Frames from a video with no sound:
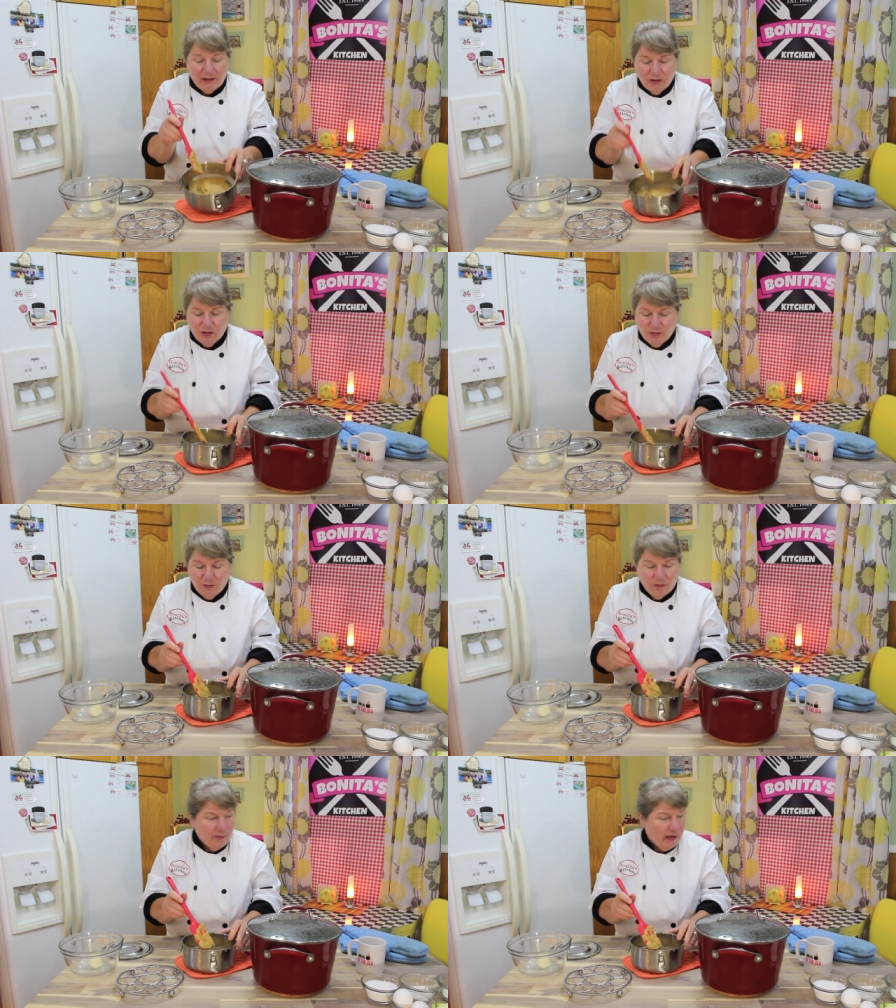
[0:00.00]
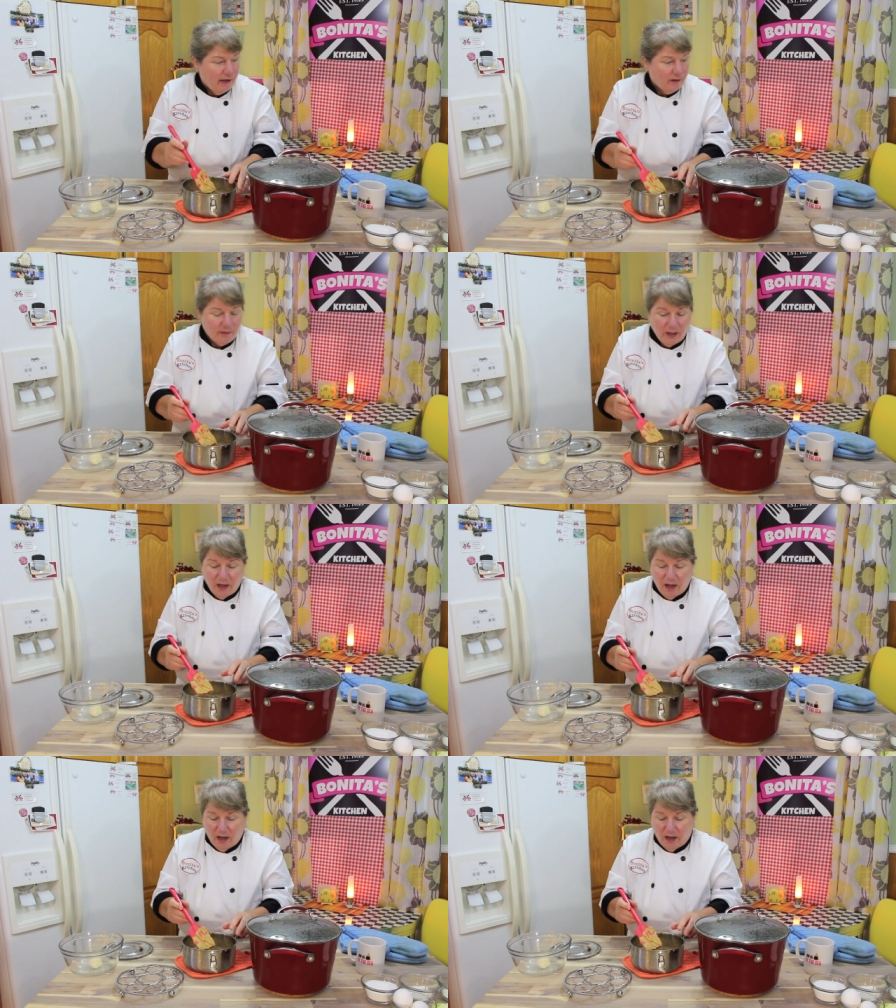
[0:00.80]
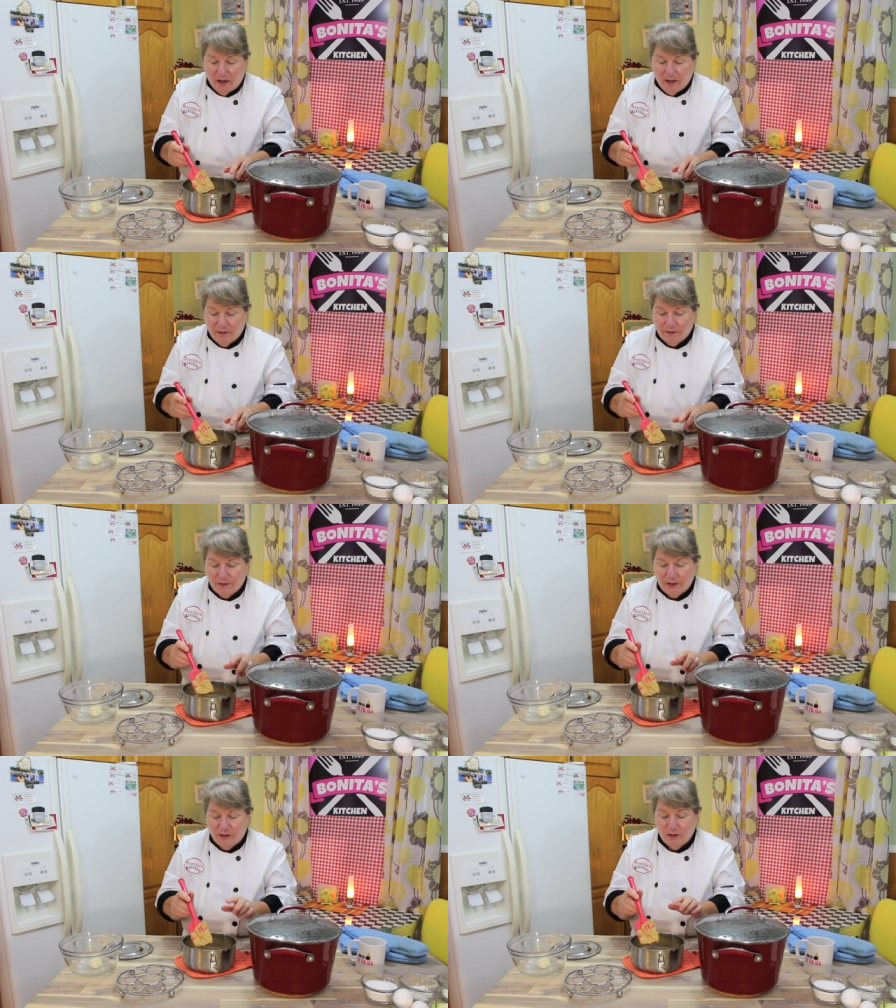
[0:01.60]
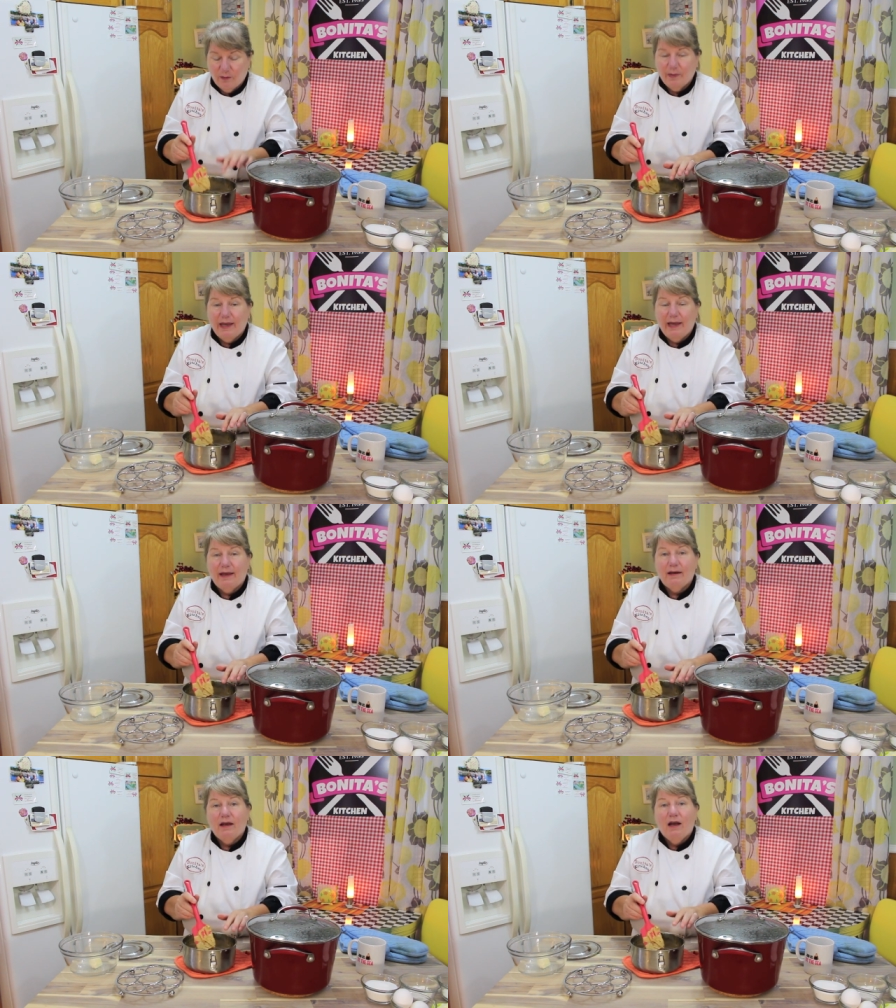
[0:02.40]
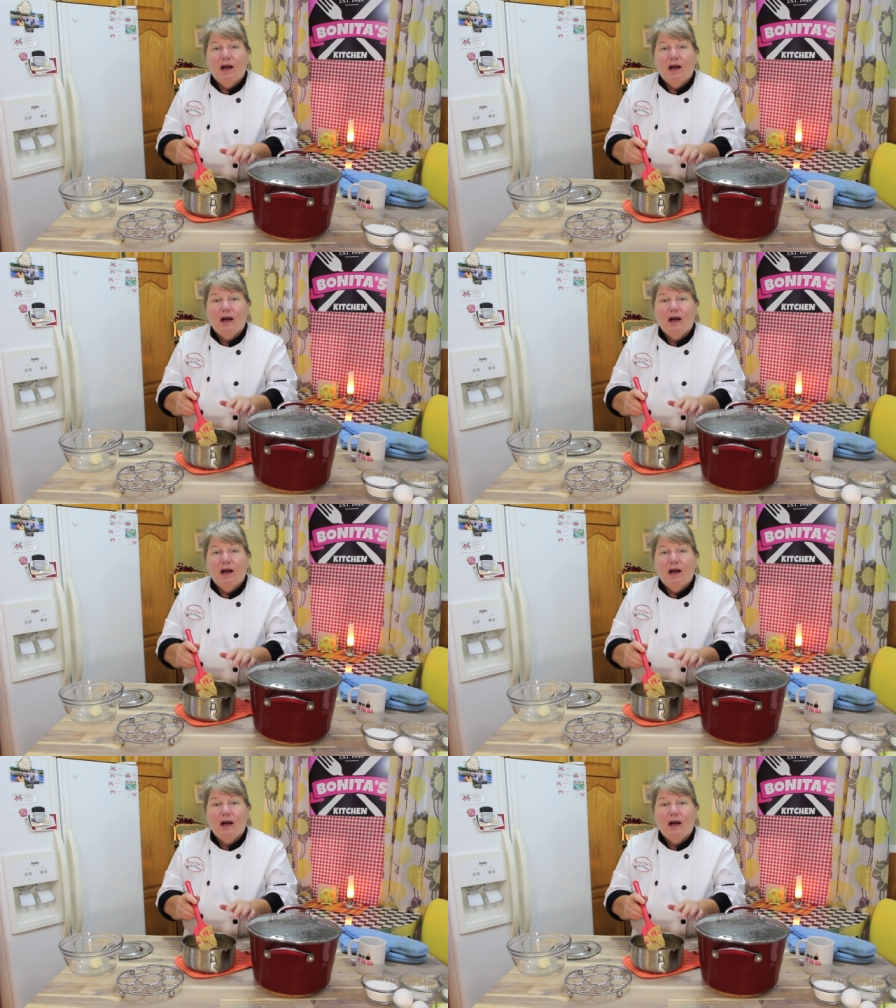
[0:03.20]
into the bottom of your pan.